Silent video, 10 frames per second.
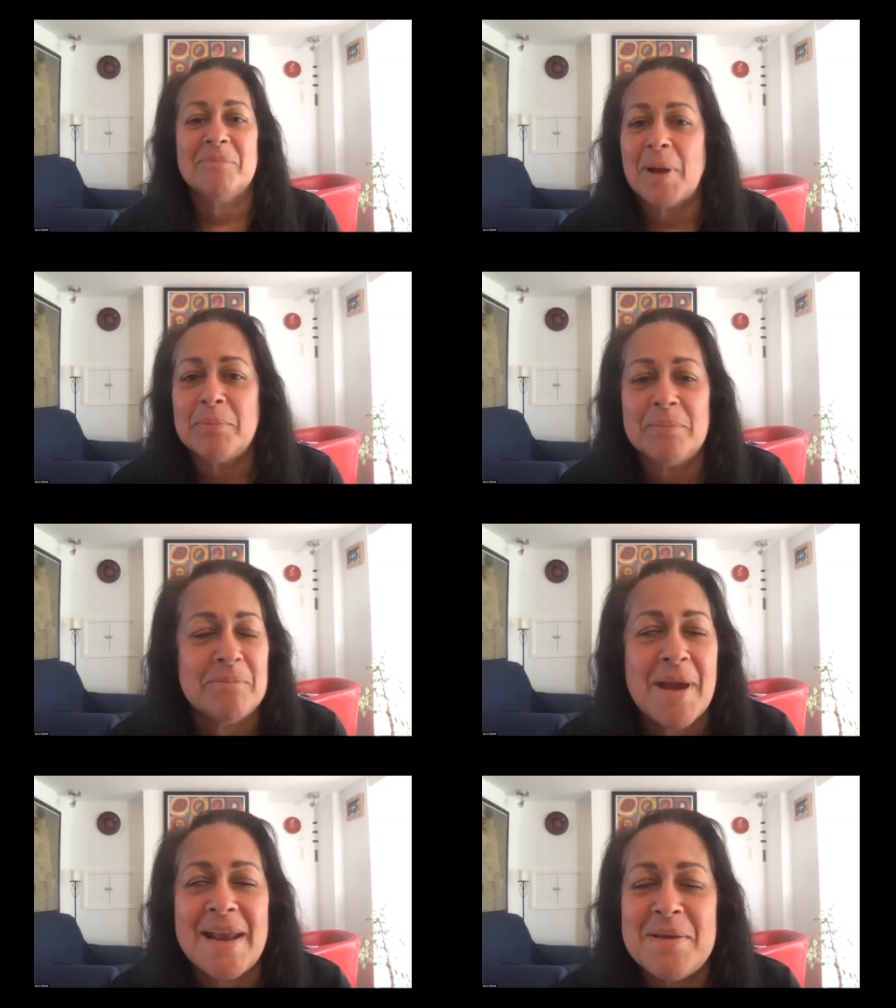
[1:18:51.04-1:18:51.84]

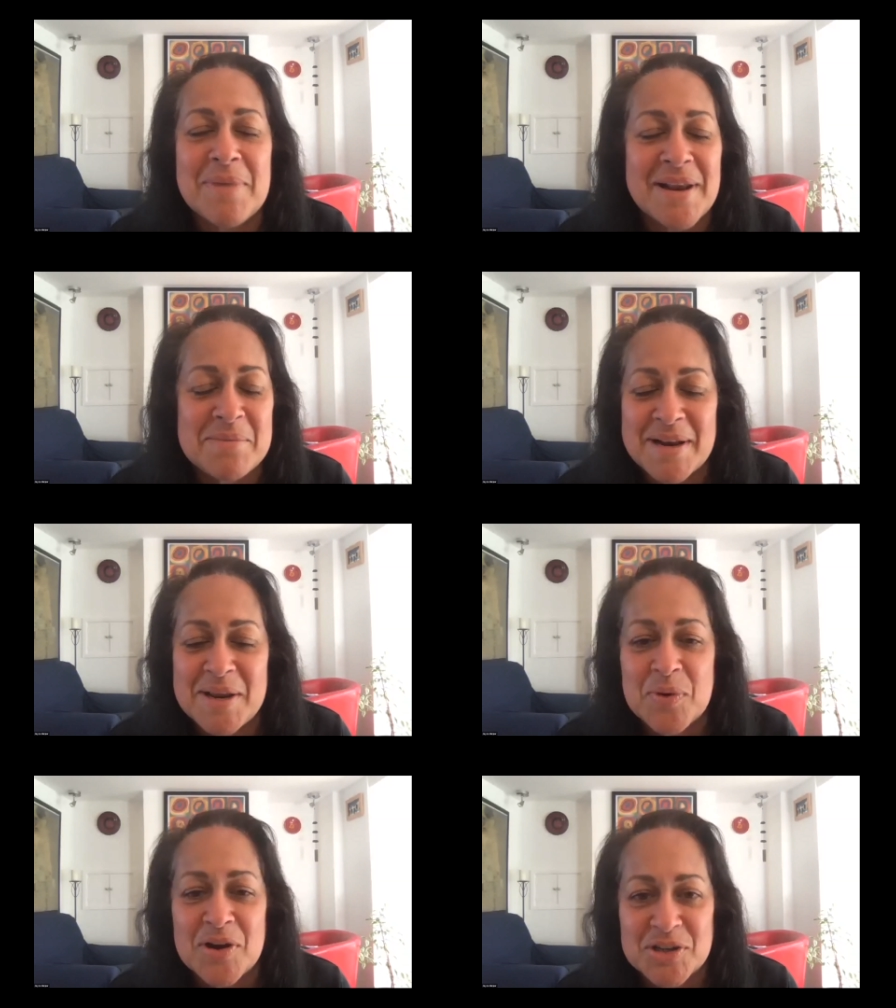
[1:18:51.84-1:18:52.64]
many
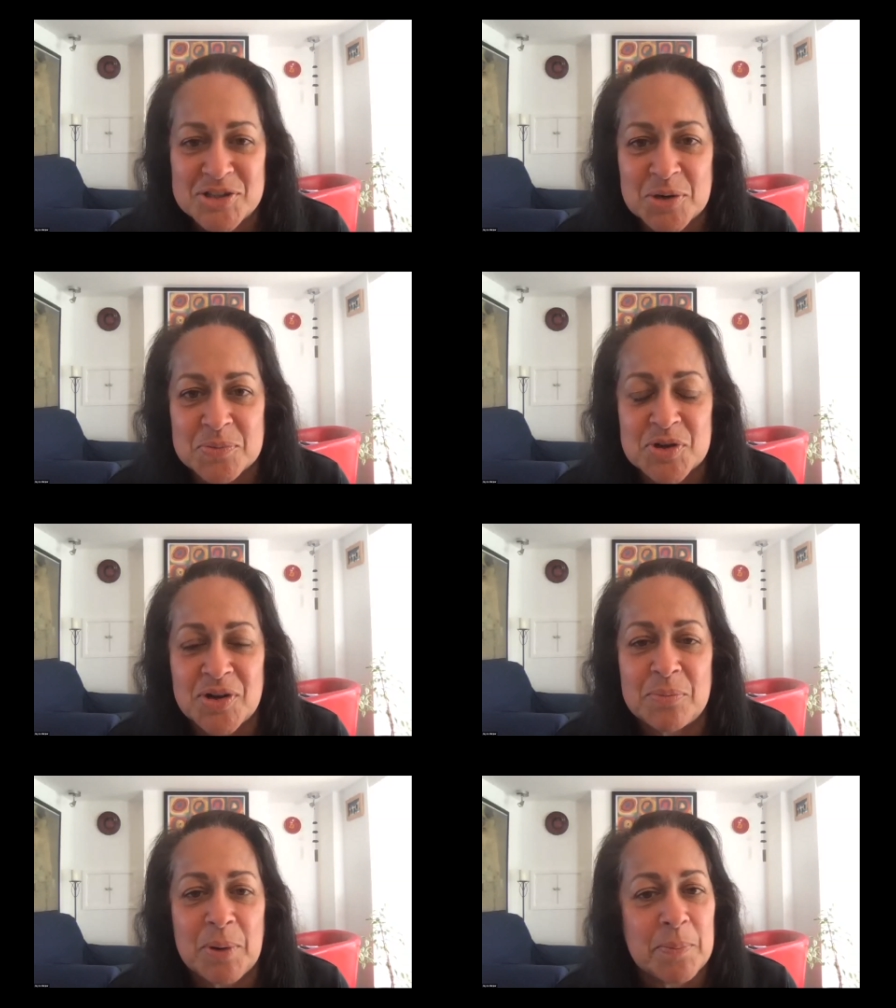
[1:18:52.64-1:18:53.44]
workshops on
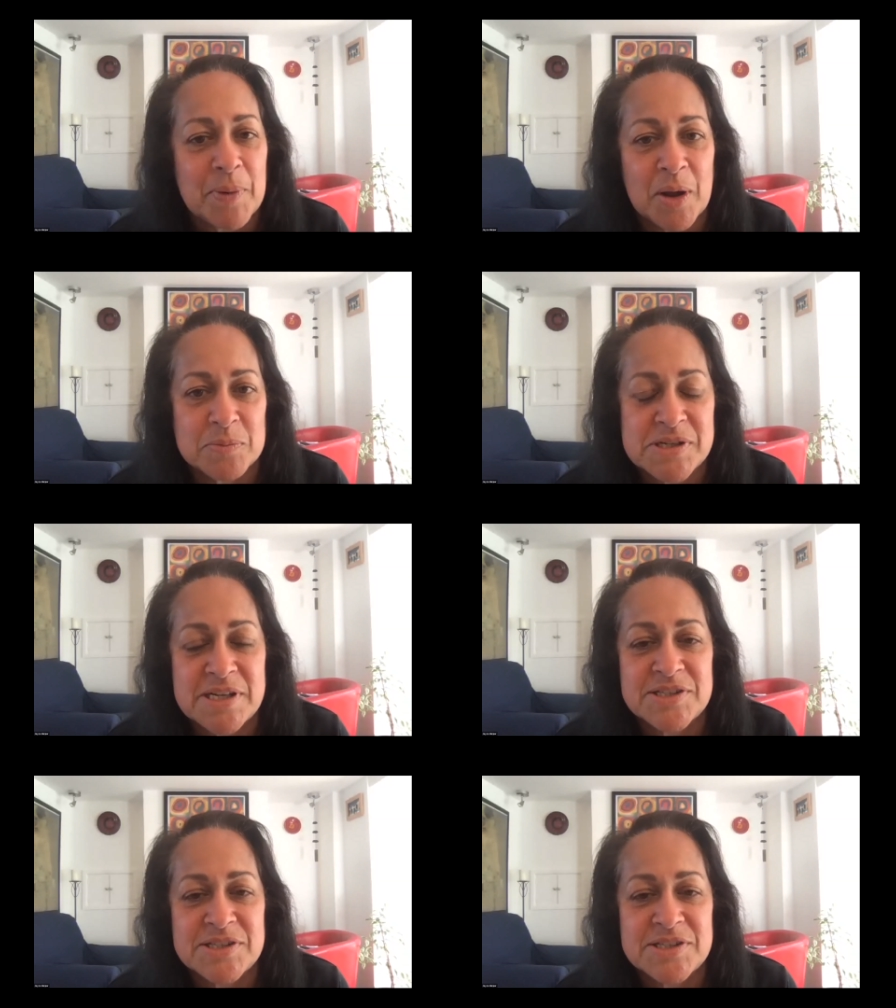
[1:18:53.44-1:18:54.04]
embryo biopsy.